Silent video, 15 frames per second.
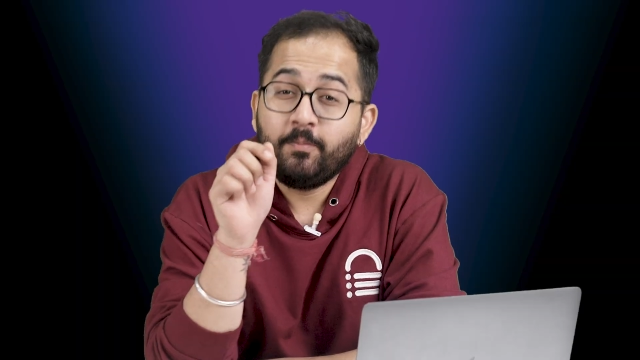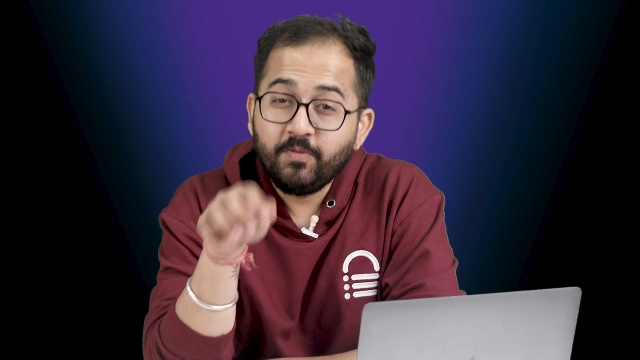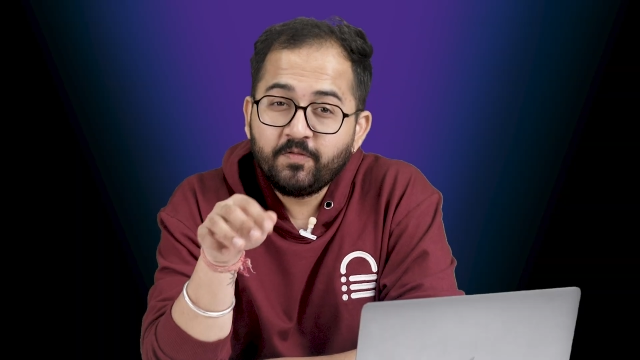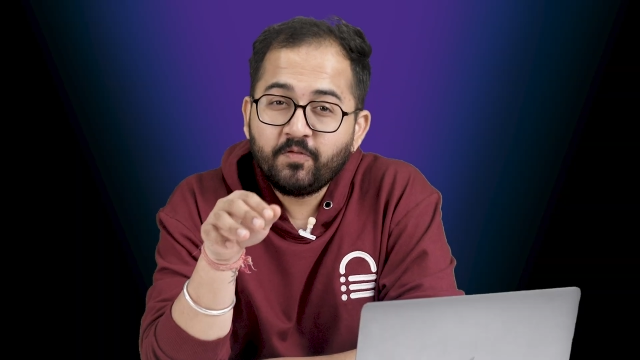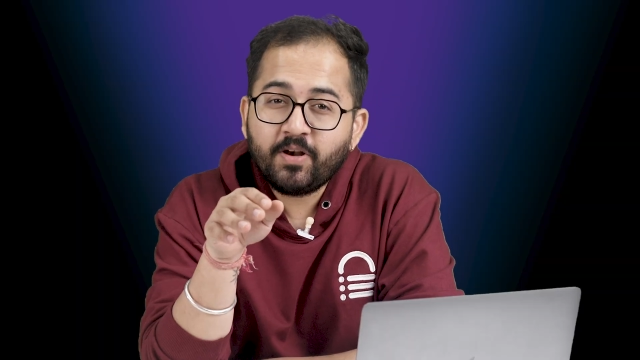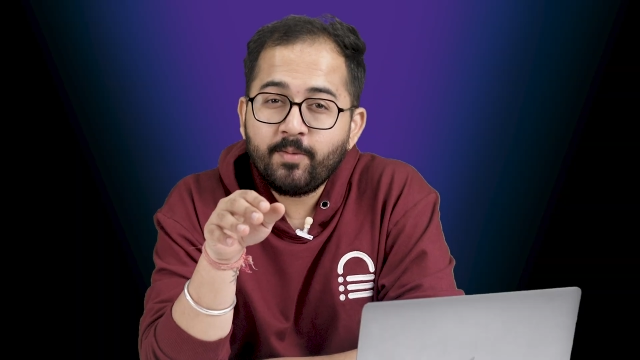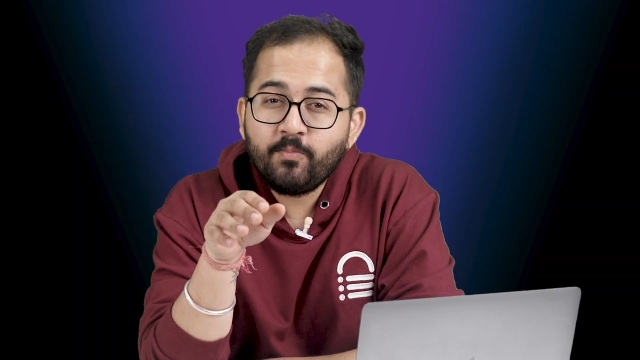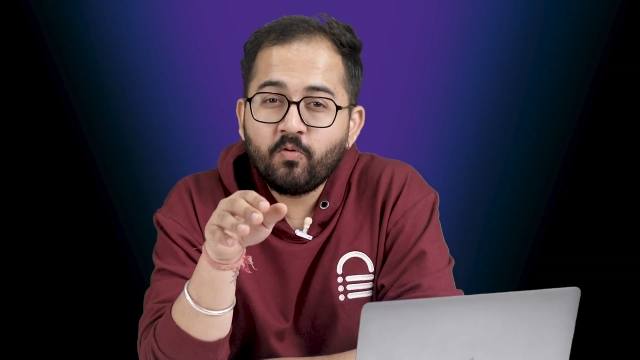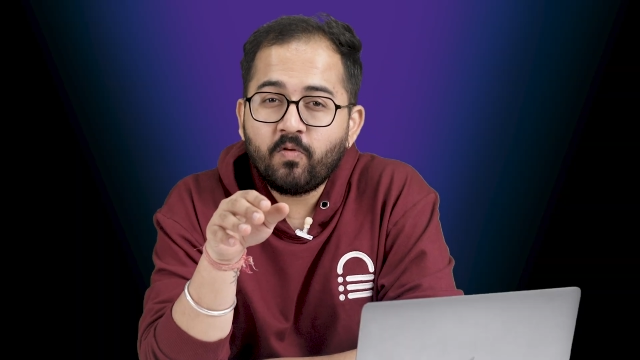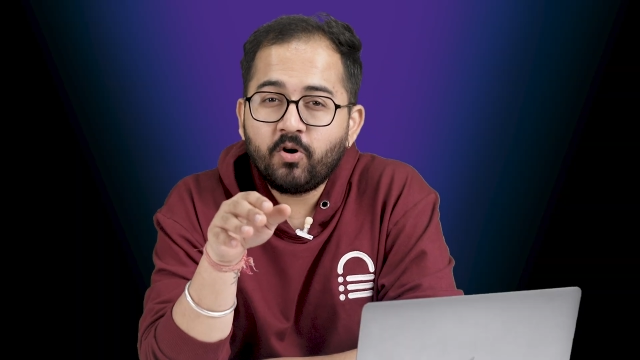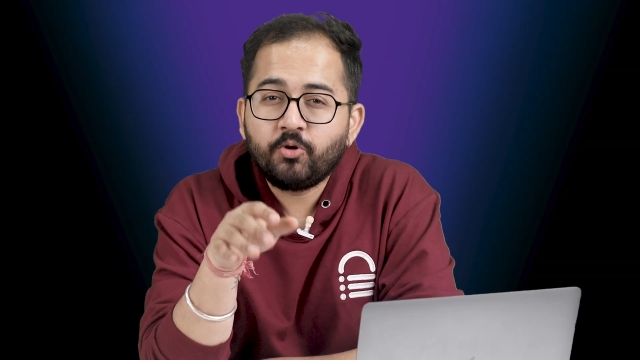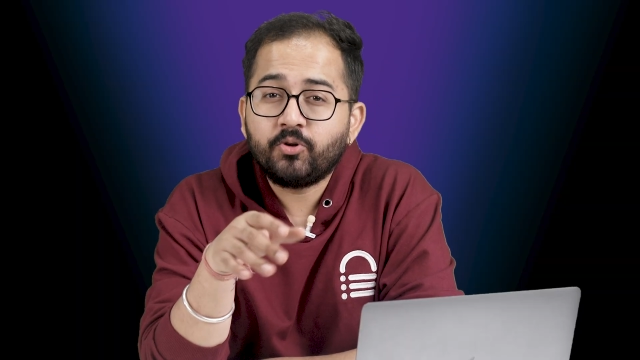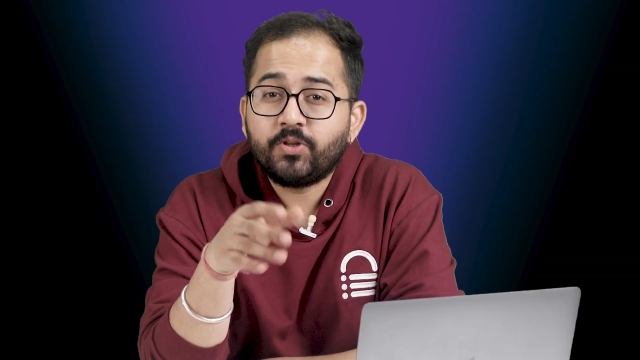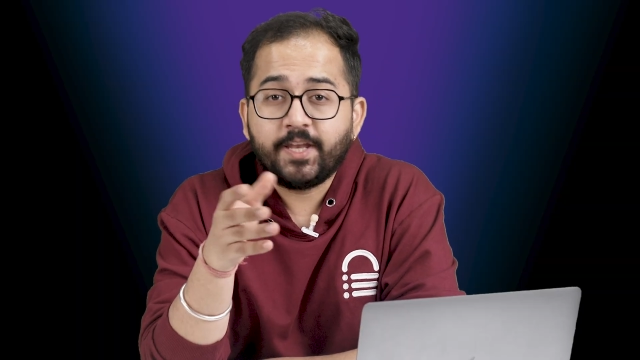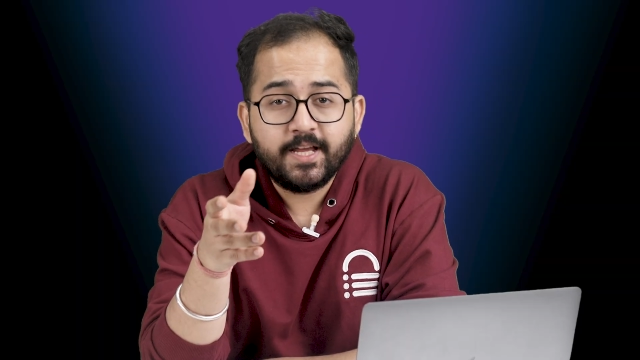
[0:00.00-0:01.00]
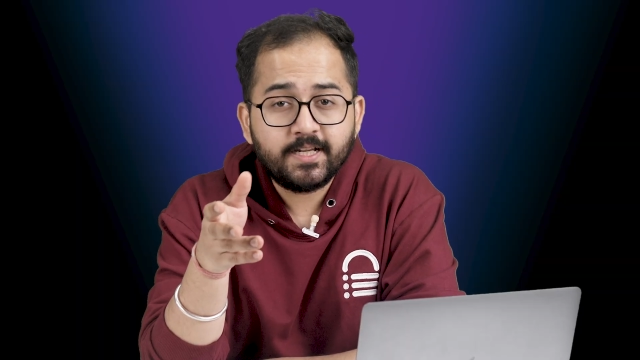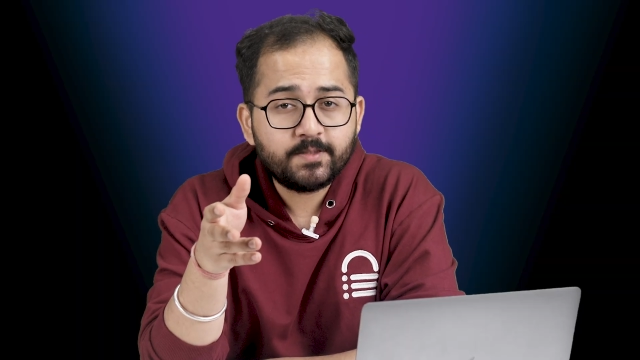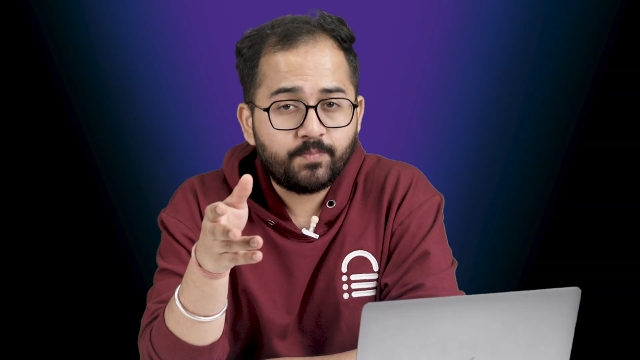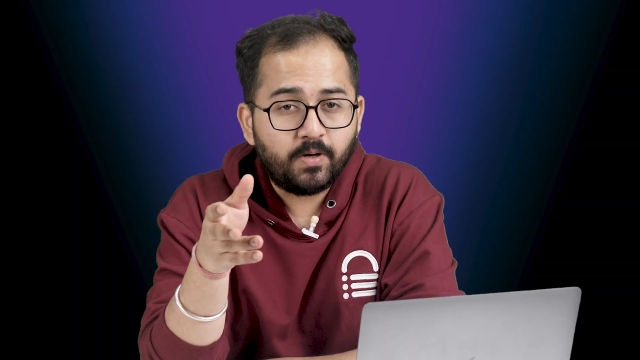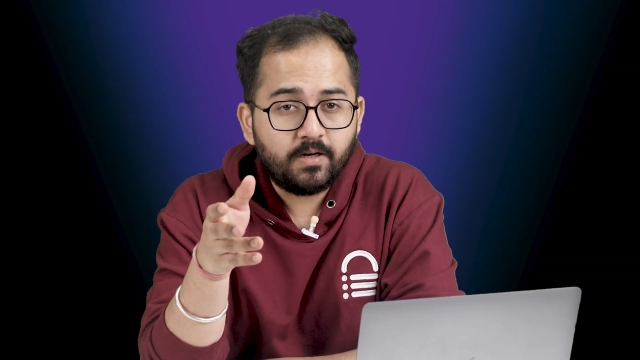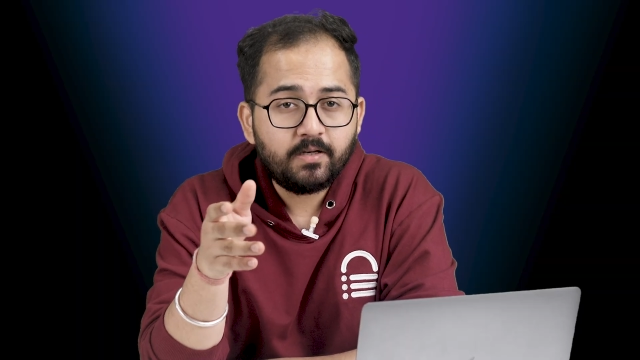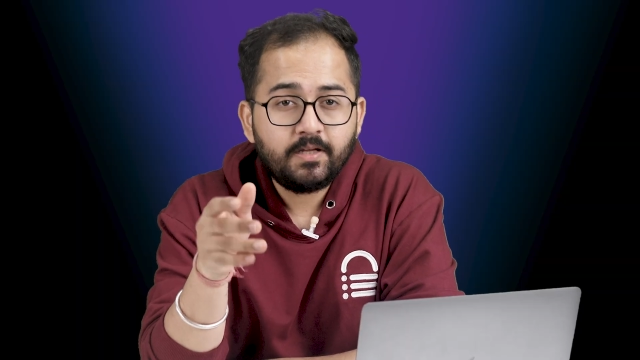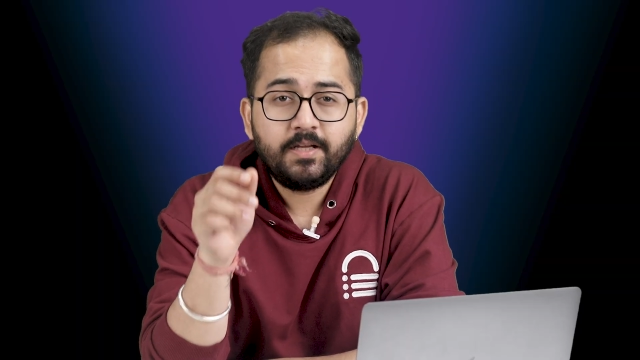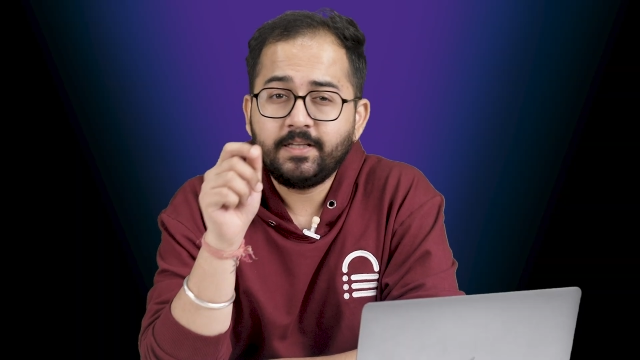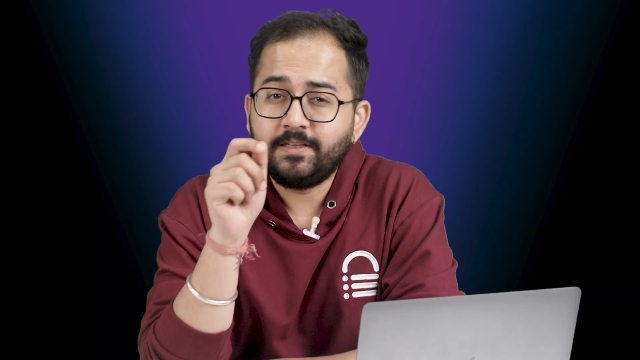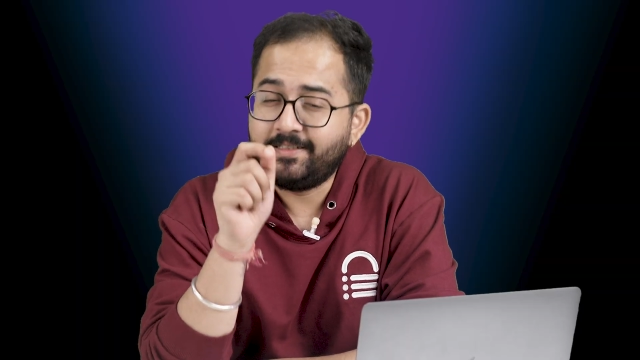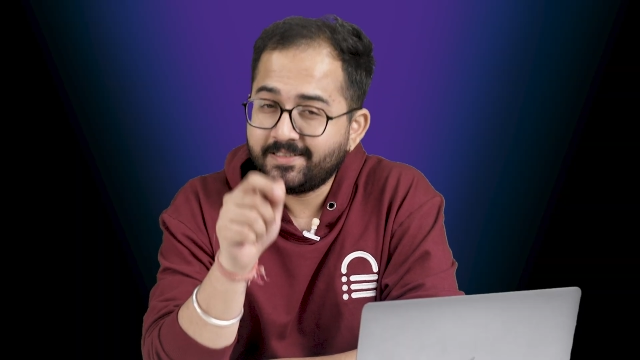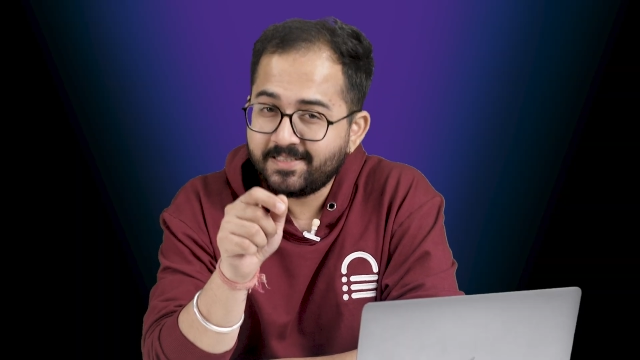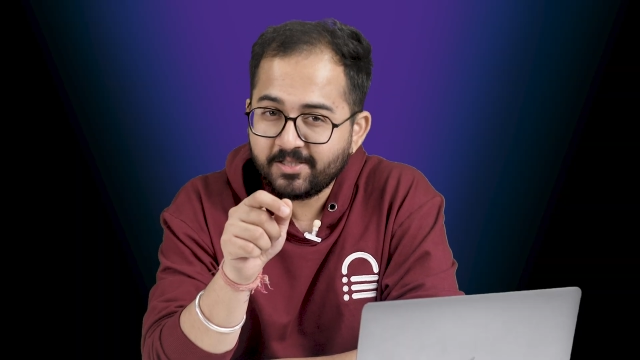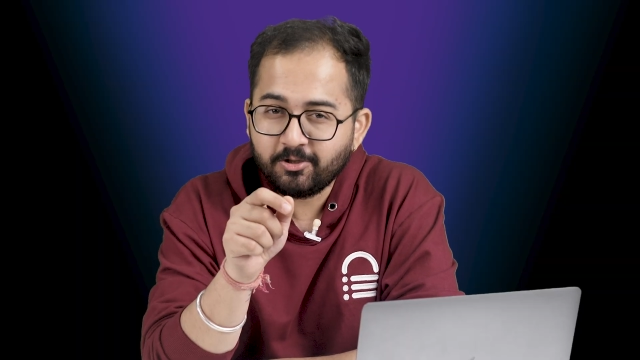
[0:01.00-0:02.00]
Before I move on to the next part,
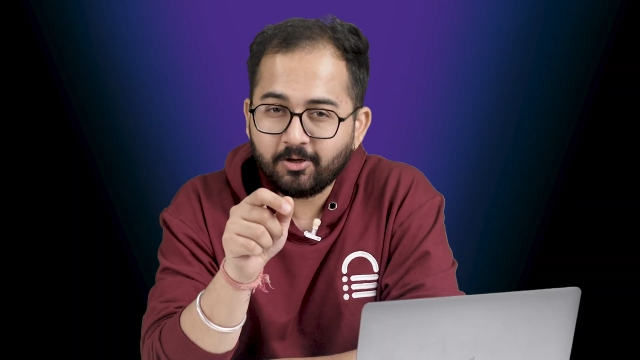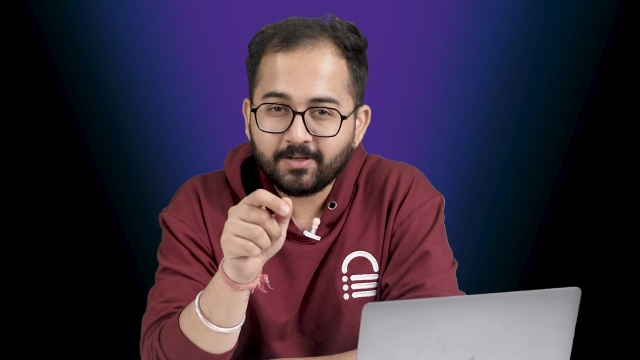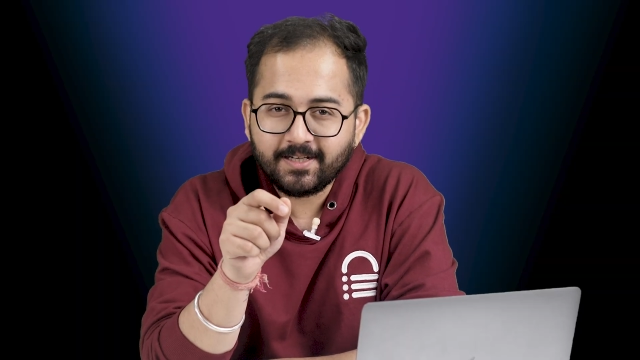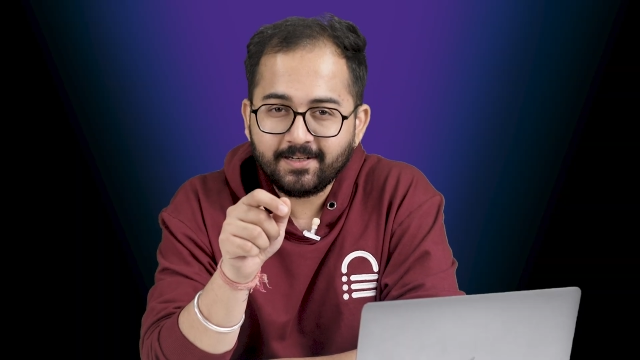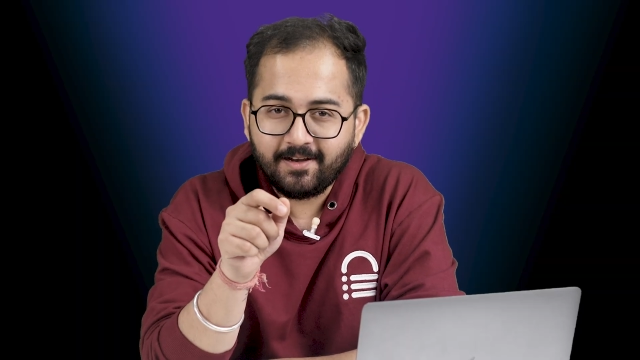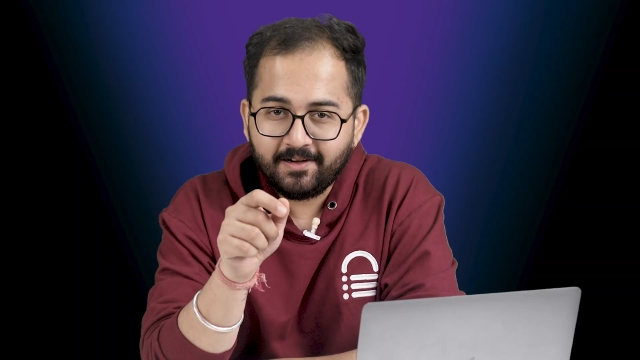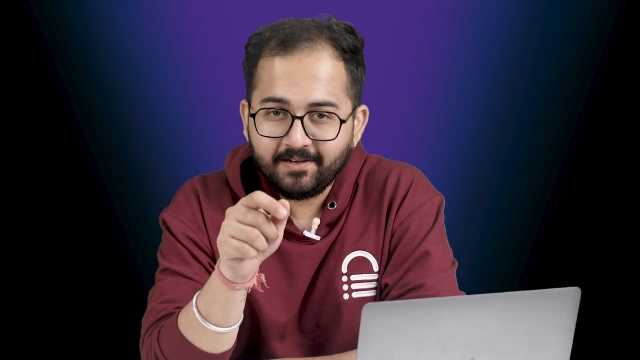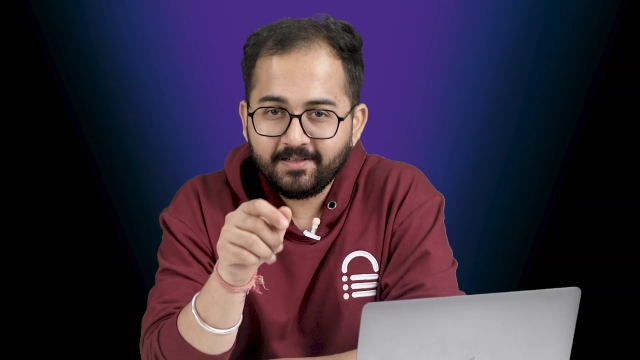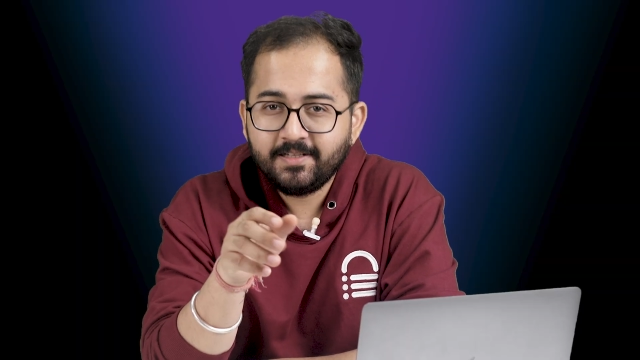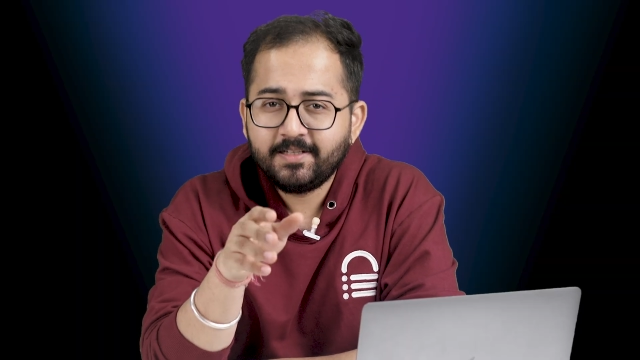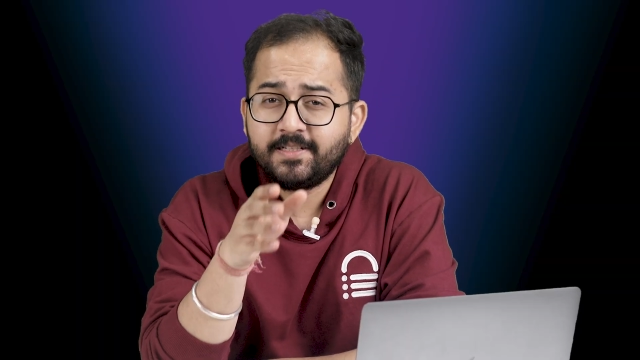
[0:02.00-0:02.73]
this is not an ad.